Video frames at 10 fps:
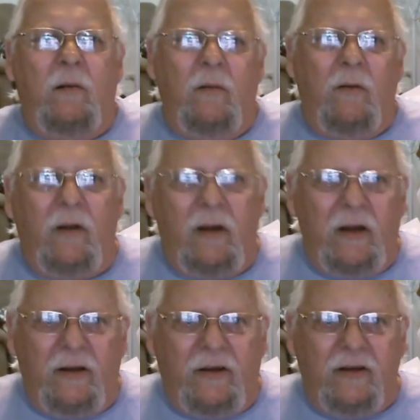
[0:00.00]
Why
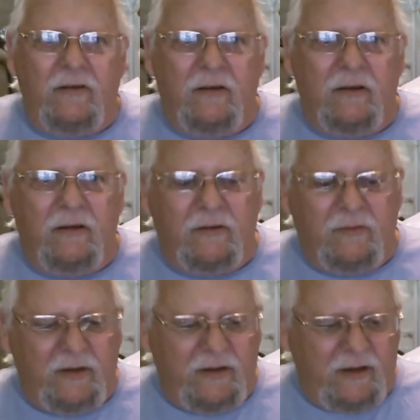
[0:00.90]
do things like this
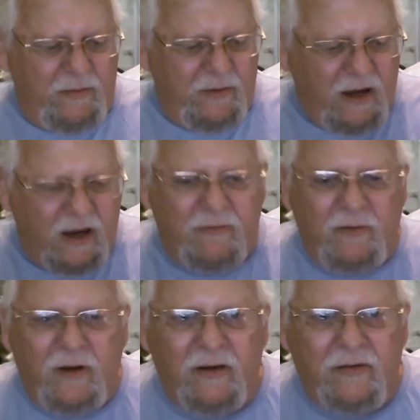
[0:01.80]
always happen?
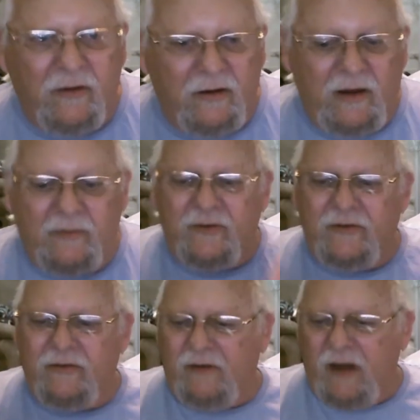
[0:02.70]
Halfway through, that
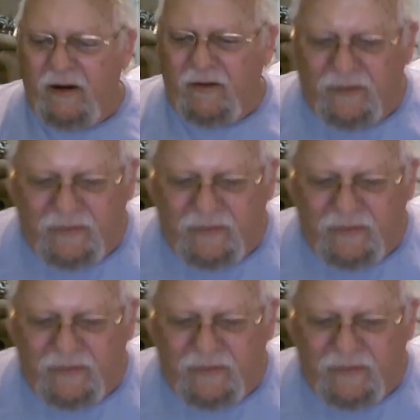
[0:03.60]
was Karen's